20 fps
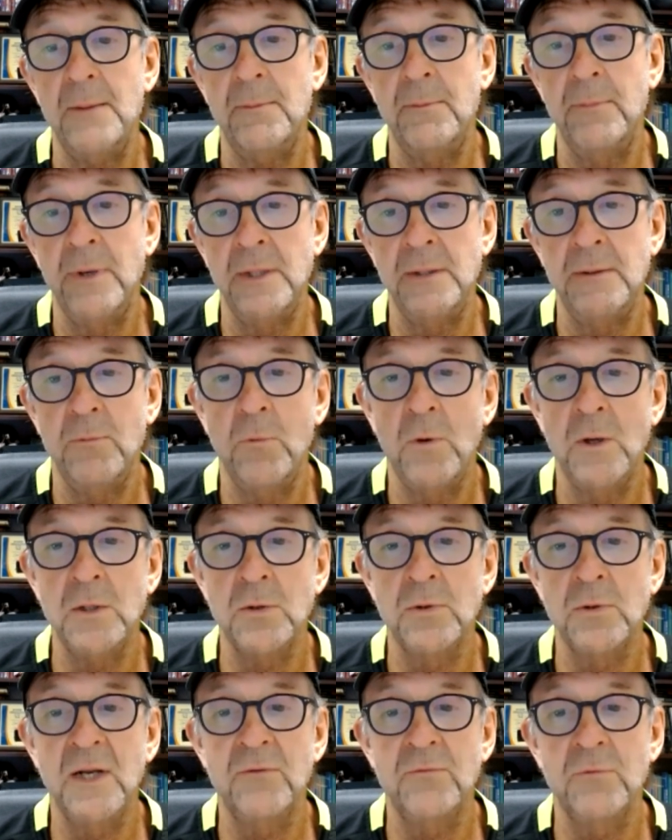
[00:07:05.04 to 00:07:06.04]
But
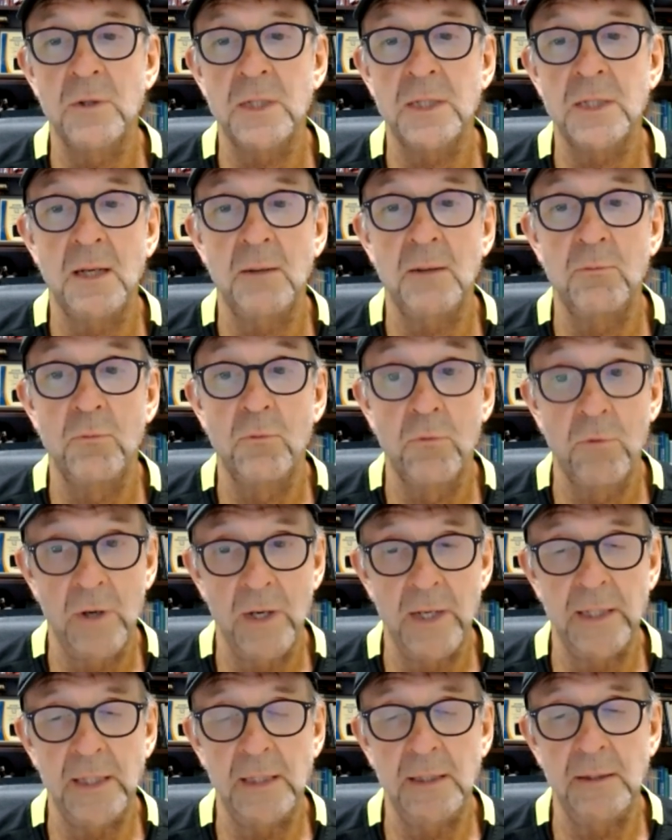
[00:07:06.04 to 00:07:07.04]
Wendell never stopped
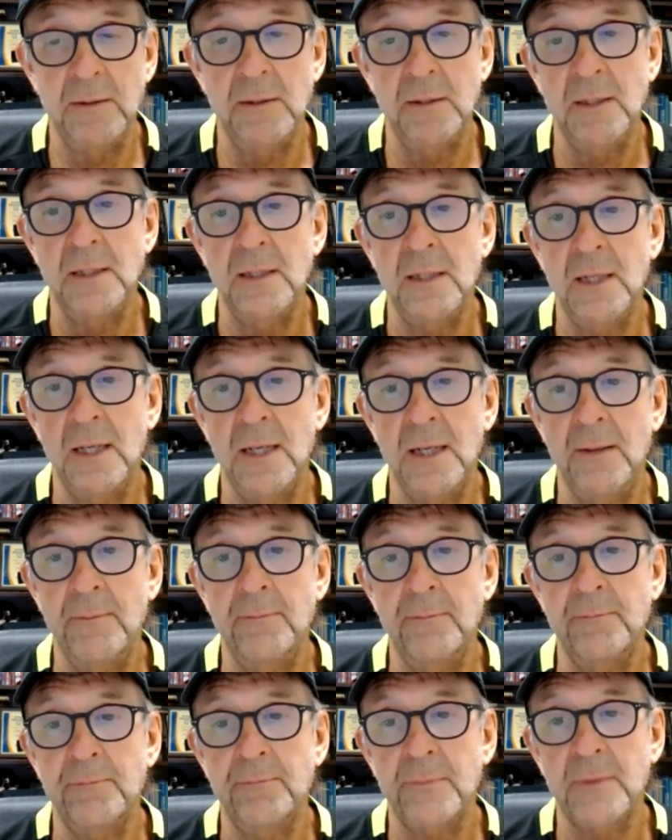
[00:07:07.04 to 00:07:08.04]
writing.
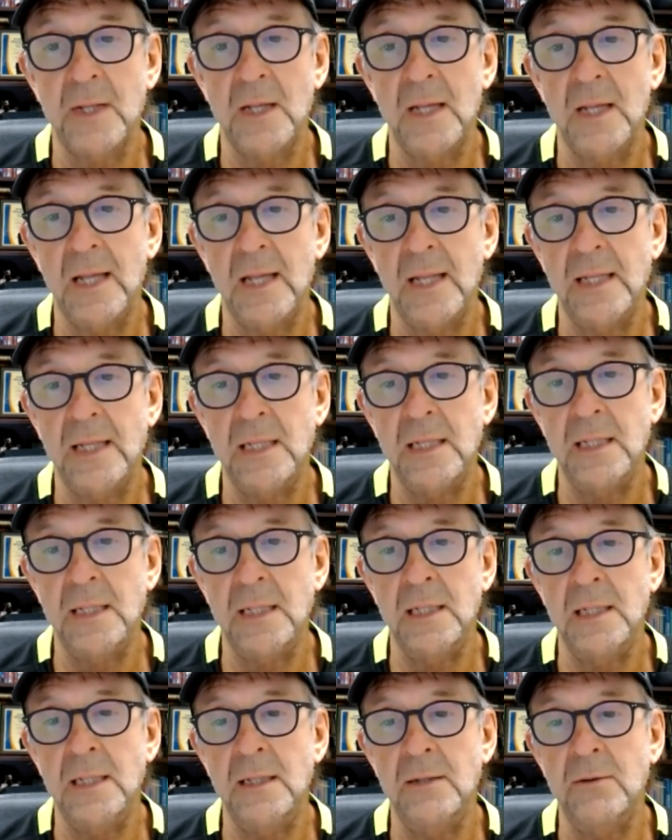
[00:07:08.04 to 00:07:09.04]
Um,
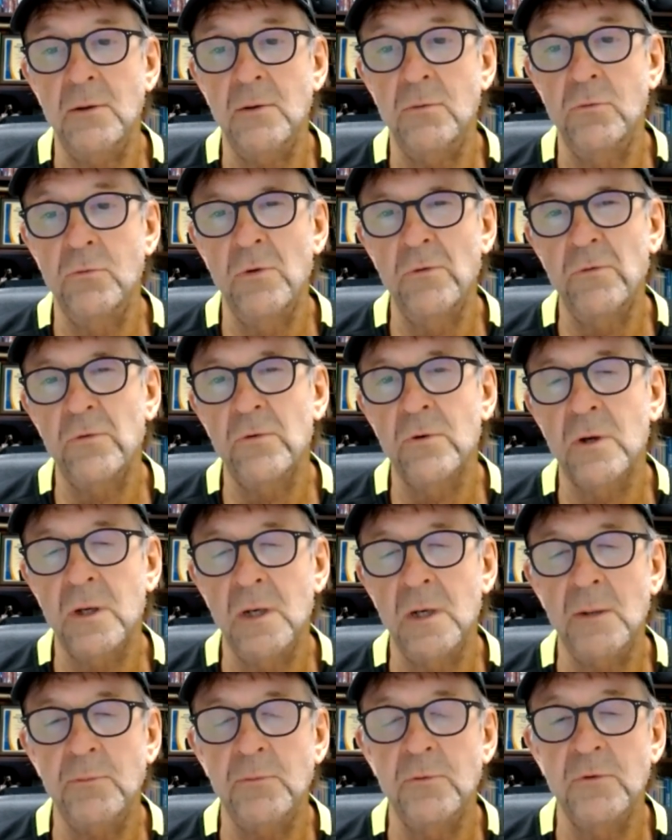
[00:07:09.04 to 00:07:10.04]
he wrote for a
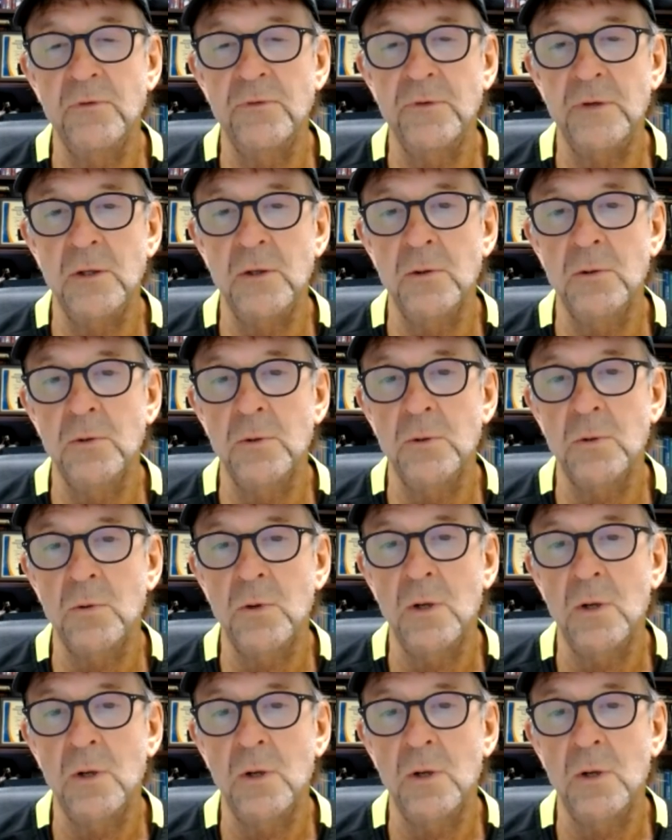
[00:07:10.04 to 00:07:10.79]
couple of years.